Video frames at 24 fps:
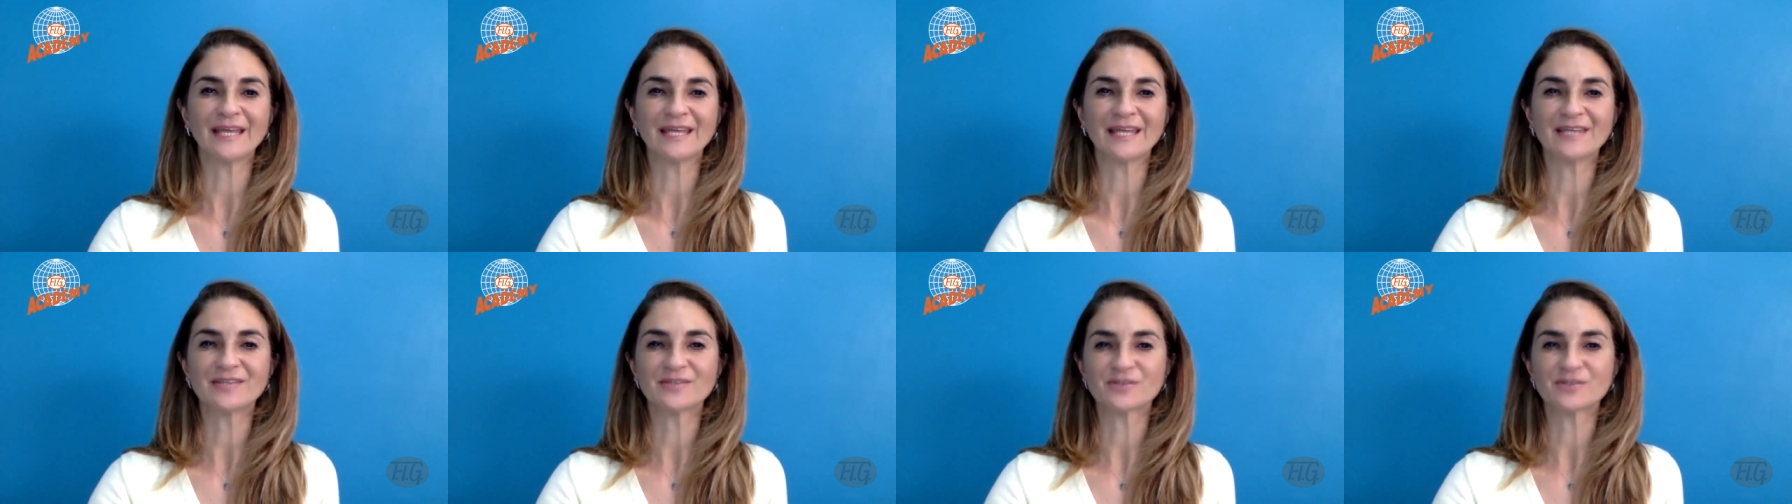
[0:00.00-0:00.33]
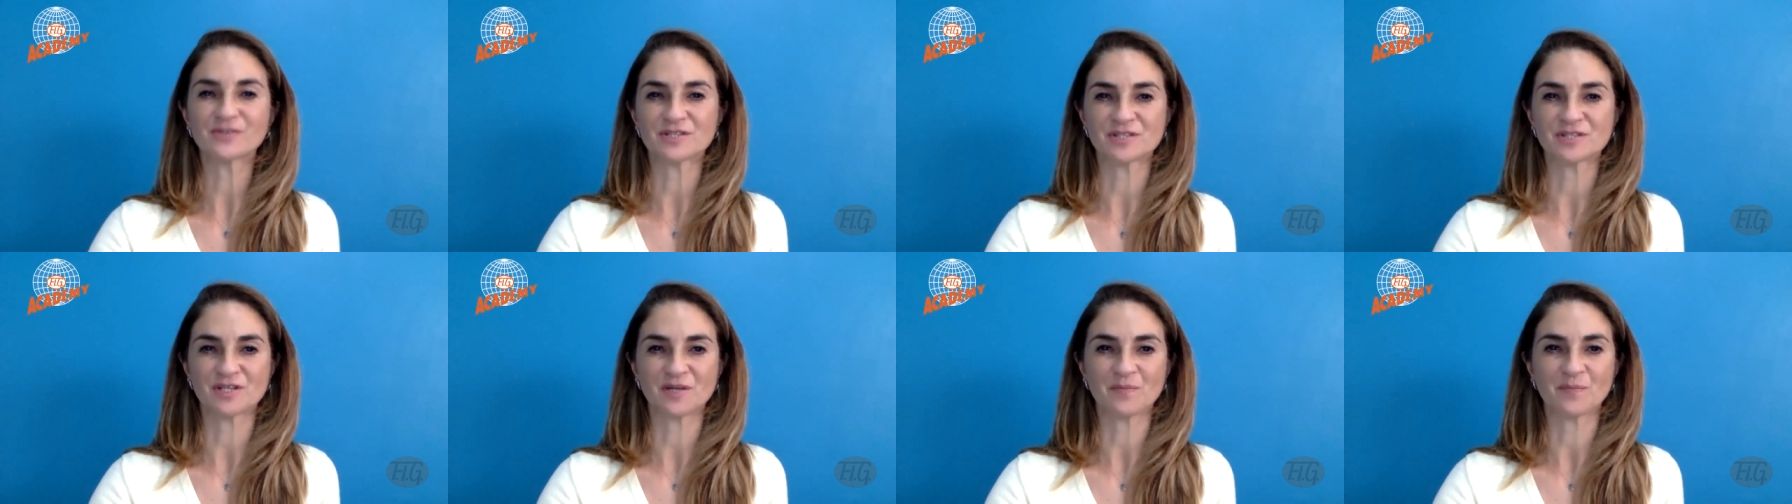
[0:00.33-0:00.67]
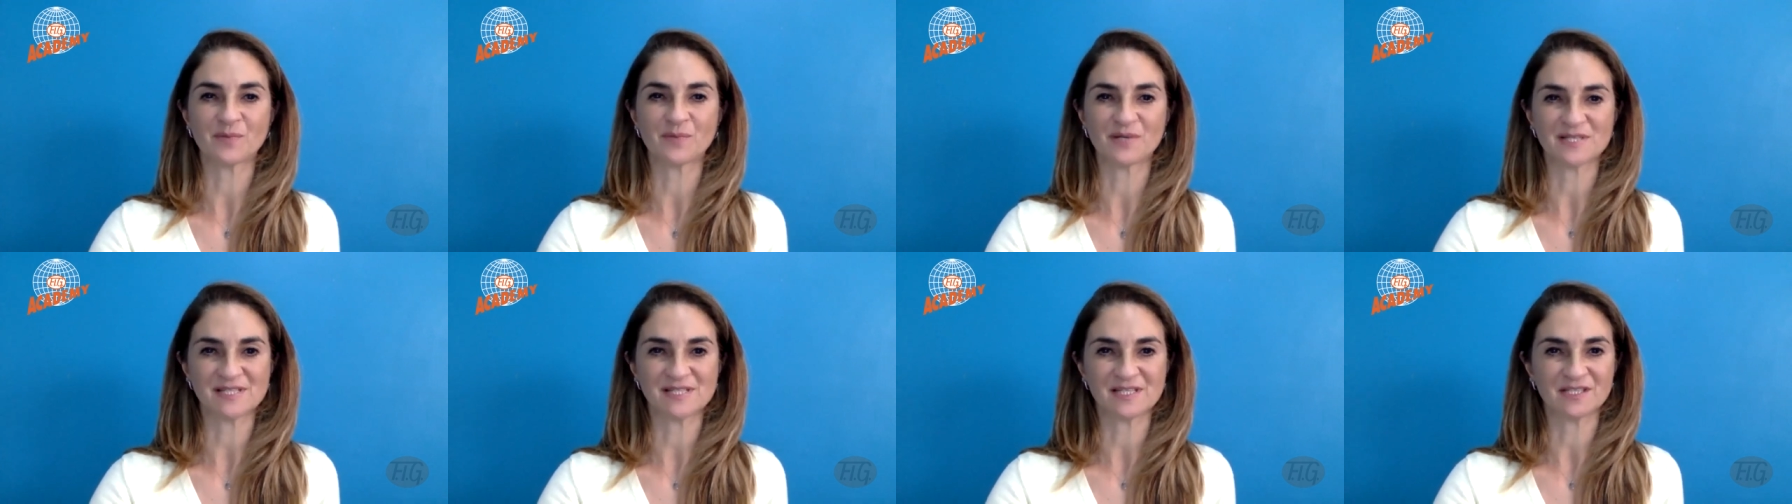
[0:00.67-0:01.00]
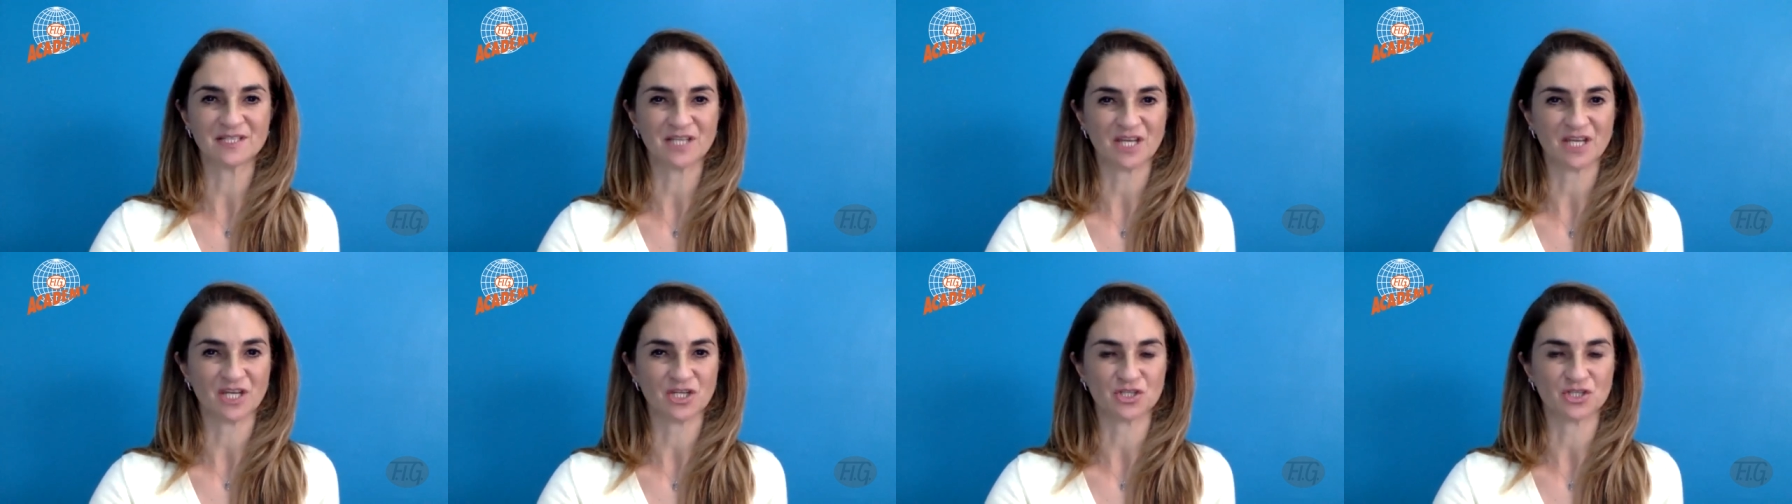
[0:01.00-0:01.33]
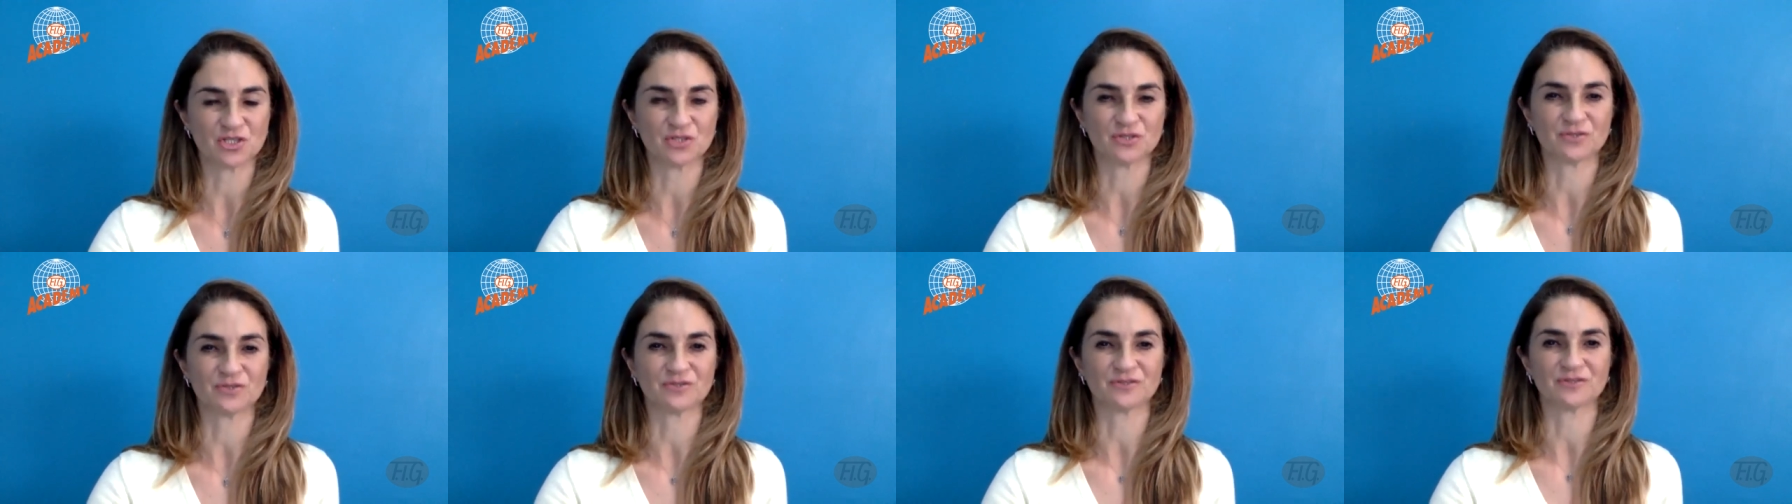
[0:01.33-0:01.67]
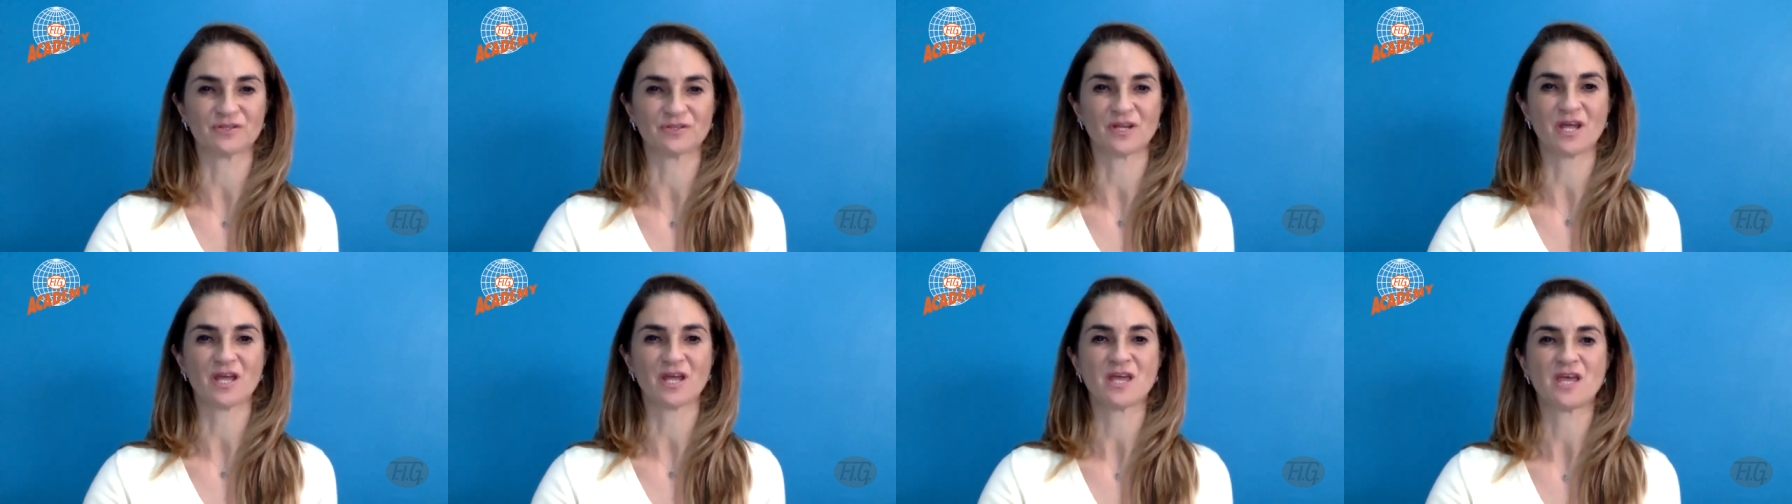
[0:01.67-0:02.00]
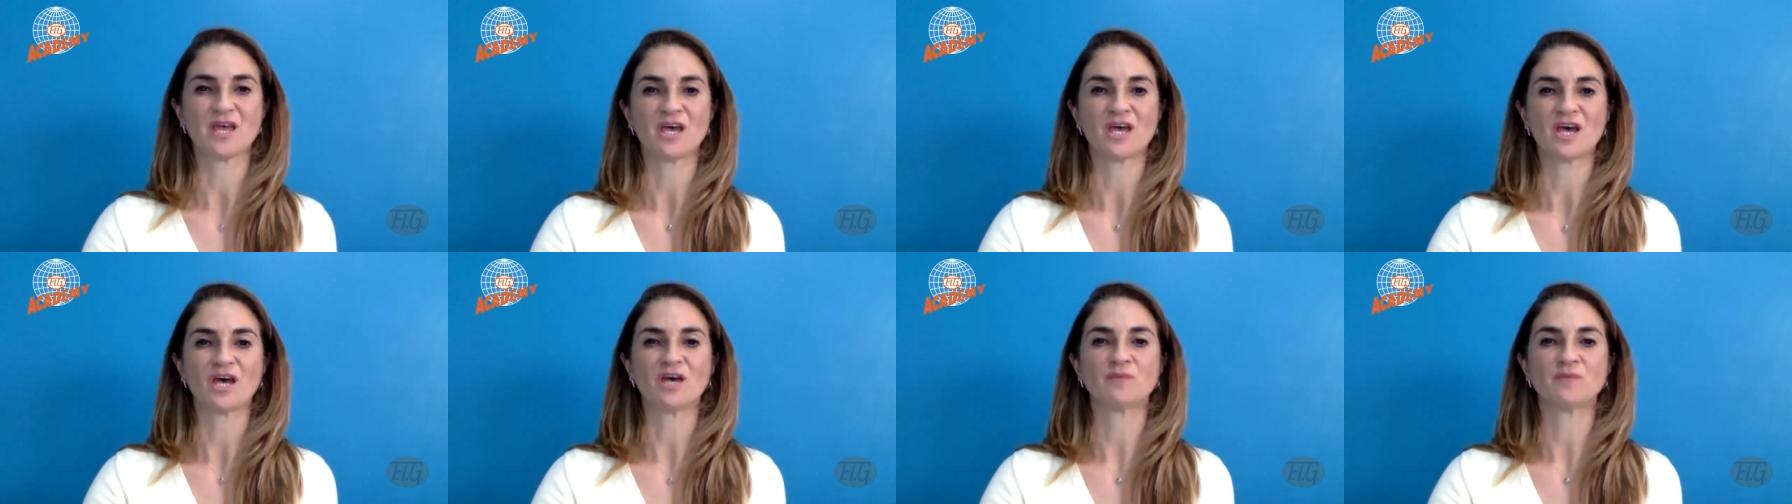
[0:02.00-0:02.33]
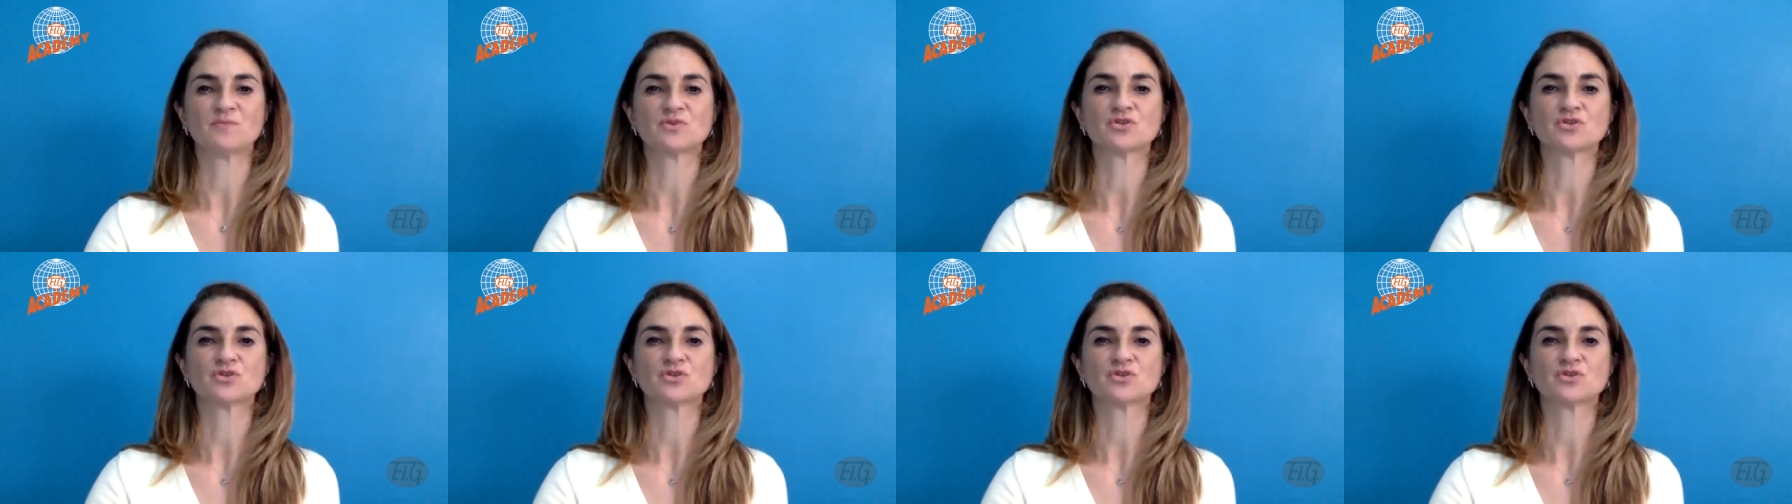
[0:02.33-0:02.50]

interesting presentation. I'm